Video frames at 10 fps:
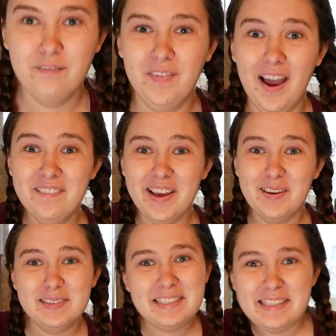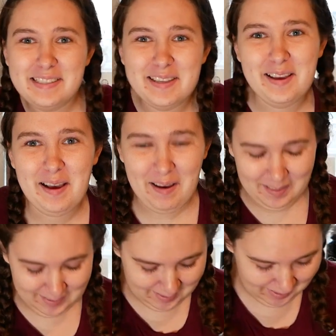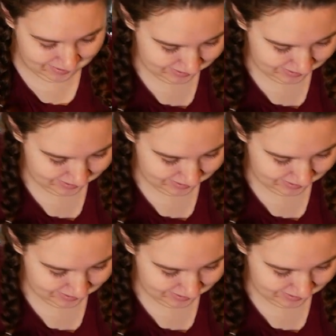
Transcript: 5 ounces on the dot.